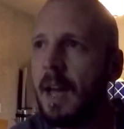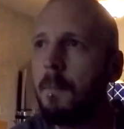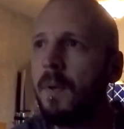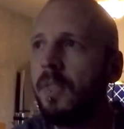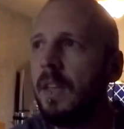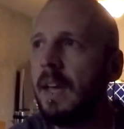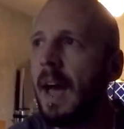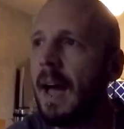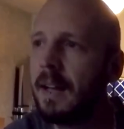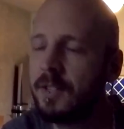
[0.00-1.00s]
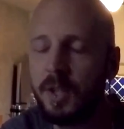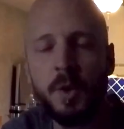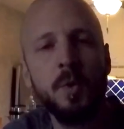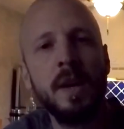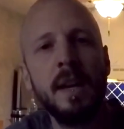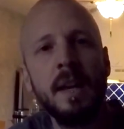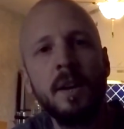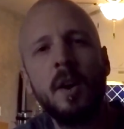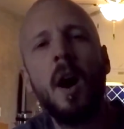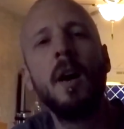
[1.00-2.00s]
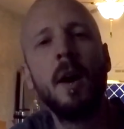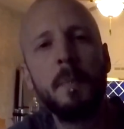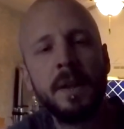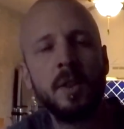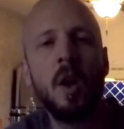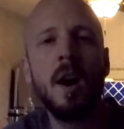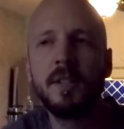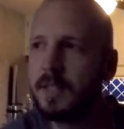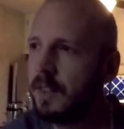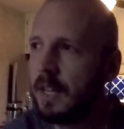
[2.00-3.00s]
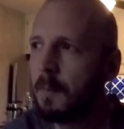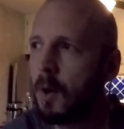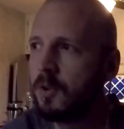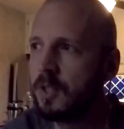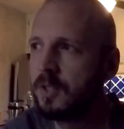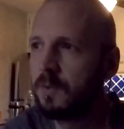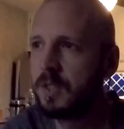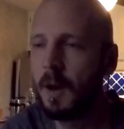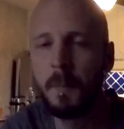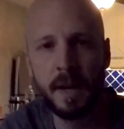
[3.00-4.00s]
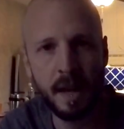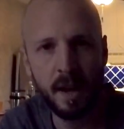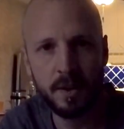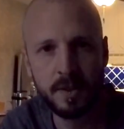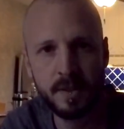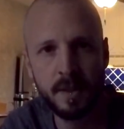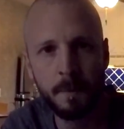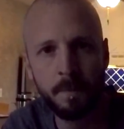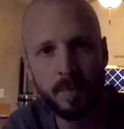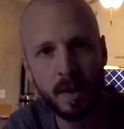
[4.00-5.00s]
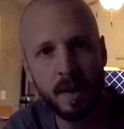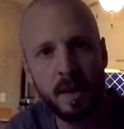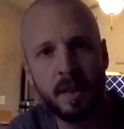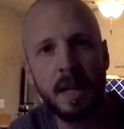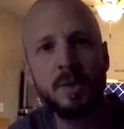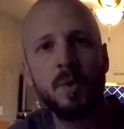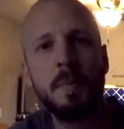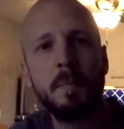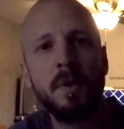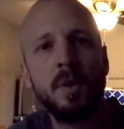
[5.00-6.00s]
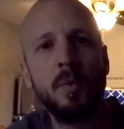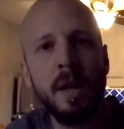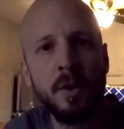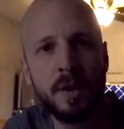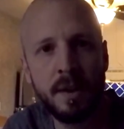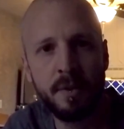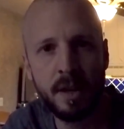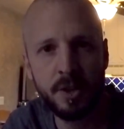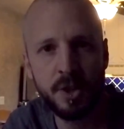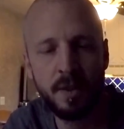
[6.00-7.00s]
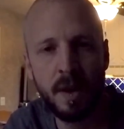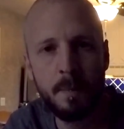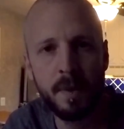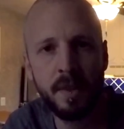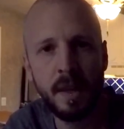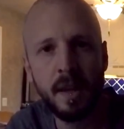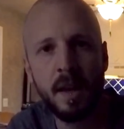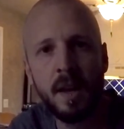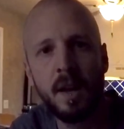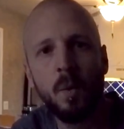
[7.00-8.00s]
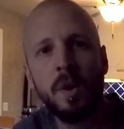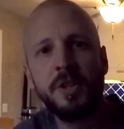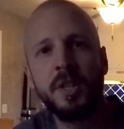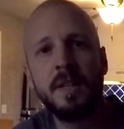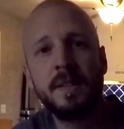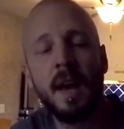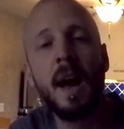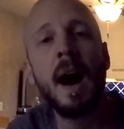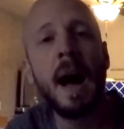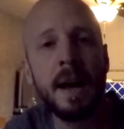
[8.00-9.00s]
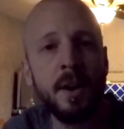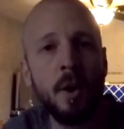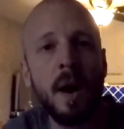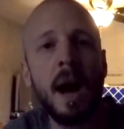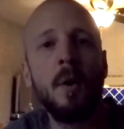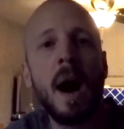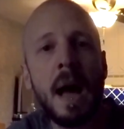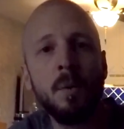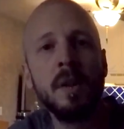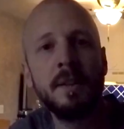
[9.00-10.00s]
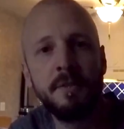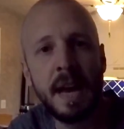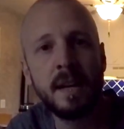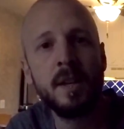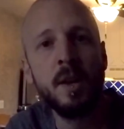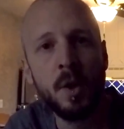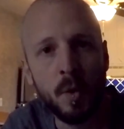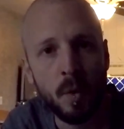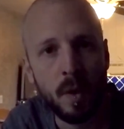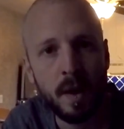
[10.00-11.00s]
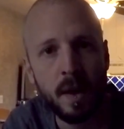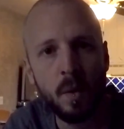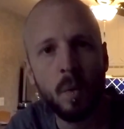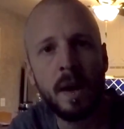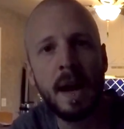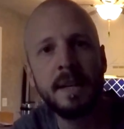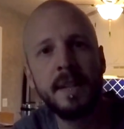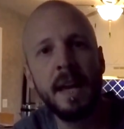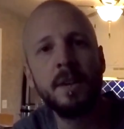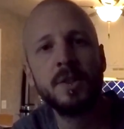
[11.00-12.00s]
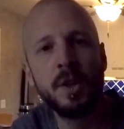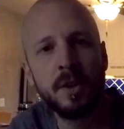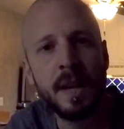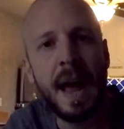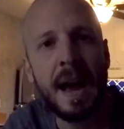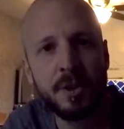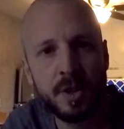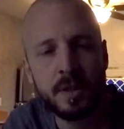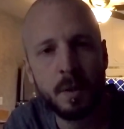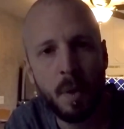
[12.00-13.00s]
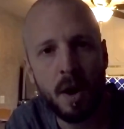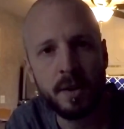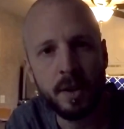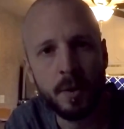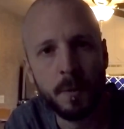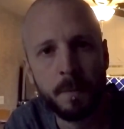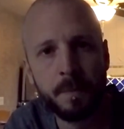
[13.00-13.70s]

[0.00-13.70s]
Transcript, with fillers: empathy as you getting caught up and lost in the emotions of somebody else, let's remember the real definition of empathy, which is, I know how I will affect you when I take certain actions upon you.